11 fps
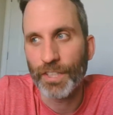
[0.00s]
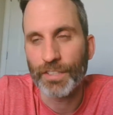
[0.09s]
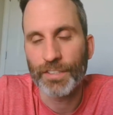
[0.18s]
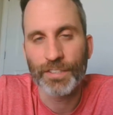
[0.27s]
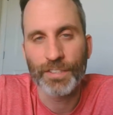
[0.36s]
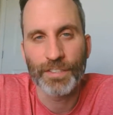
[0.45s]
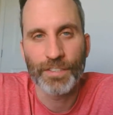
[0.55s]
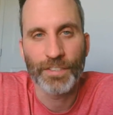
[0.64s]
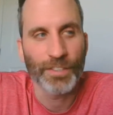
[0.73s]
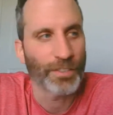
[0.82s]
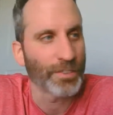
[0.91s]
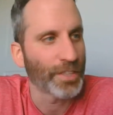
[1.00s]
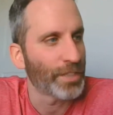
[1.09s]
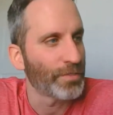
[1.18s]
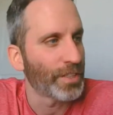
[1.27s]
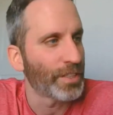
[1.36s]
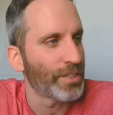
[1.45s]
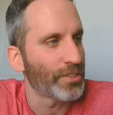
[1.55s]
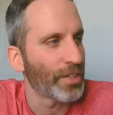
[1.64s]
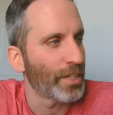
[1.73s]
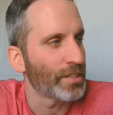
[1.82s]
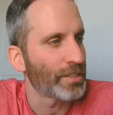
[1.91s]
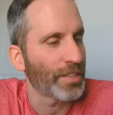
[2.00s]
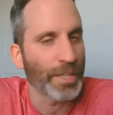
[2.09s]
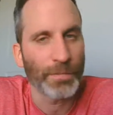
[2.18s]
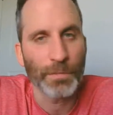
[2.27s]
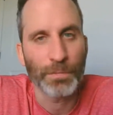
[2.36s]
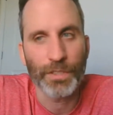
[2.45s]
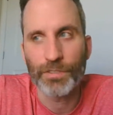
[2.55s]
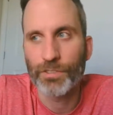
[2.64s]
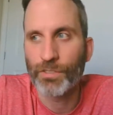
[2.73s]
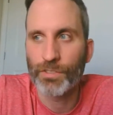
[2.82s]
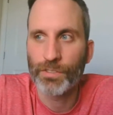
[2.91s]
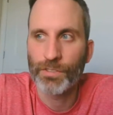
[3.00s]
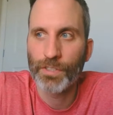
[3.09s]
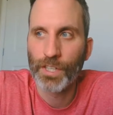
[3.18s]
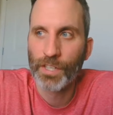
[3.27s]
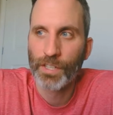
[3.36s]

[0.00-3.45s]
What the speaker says: That's, kind of a cliche statement, but it's true.